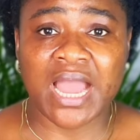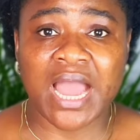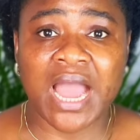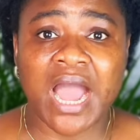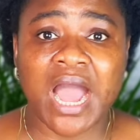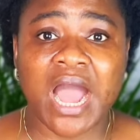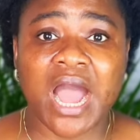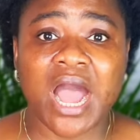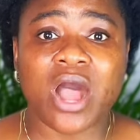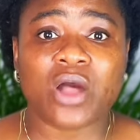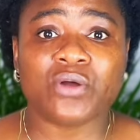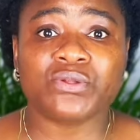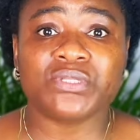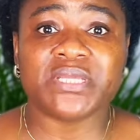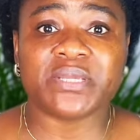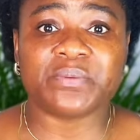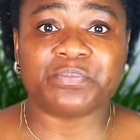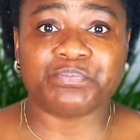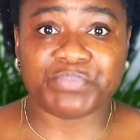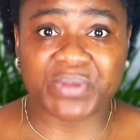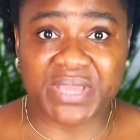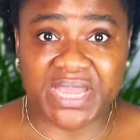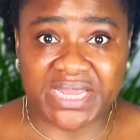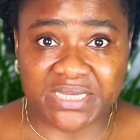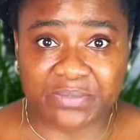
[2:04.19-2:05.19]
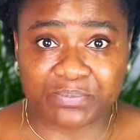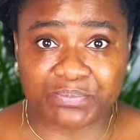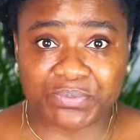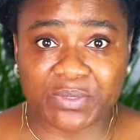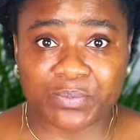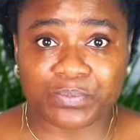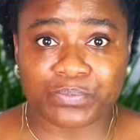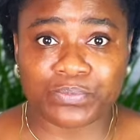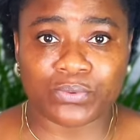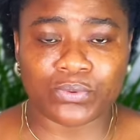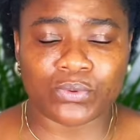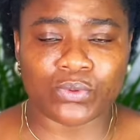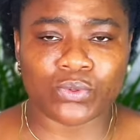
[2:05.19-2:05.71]
how they paid
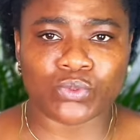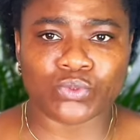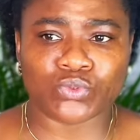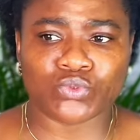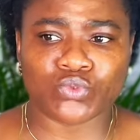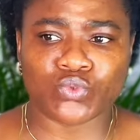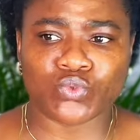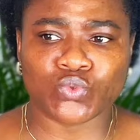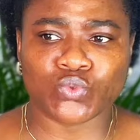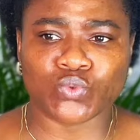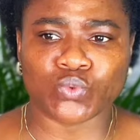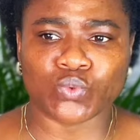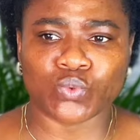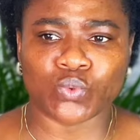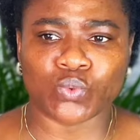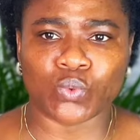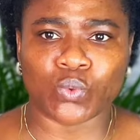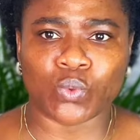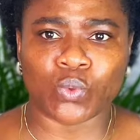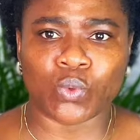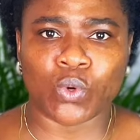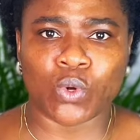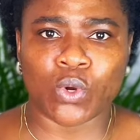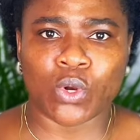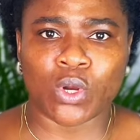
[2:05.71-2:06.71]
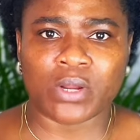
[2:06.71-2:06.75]
people to